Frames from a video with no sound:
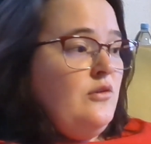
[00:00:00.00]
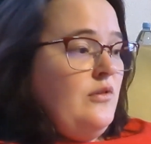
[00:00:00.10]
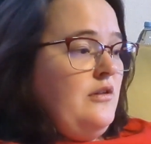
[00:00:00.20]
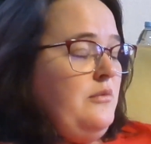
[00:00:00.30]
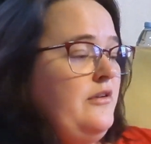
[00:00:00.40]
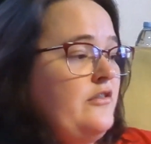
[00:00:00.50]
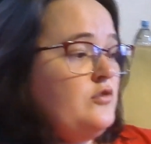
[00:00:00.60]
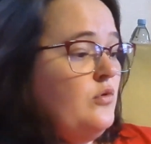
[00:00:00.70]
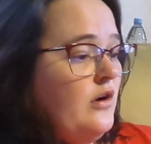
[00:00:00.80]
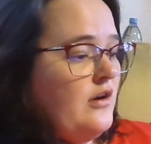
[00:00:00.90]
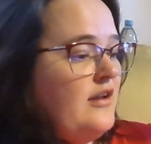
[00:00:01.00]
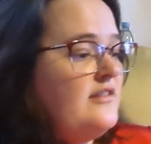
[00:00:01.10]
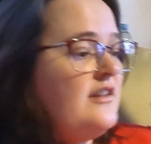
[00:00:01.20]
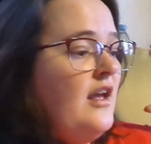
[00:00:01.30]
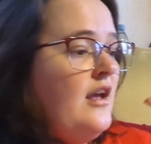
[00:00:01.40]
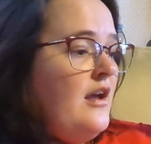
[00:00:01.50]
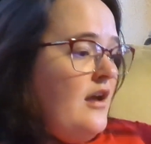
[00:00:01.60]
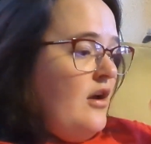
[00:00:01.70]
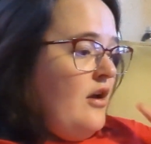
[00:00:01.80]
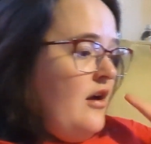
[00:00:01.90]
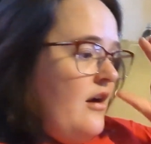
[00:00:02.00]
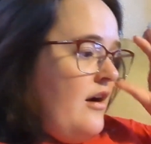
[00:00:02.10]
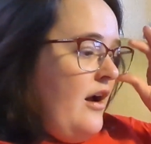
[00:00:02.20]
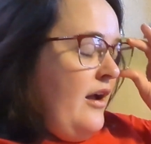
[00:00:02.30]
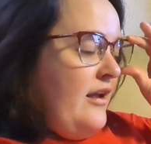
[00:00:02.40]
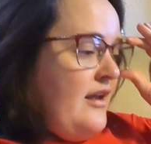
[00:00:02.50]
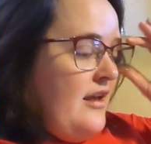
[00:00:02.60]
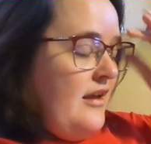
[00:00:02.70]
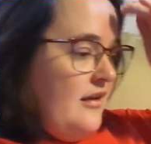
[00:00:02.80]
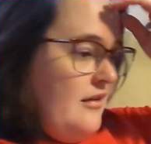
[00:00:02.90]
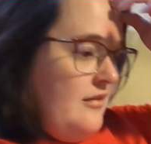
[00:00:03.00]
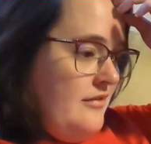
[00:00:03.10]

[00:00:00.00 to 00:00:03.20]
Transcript: do a little bit of a tour because I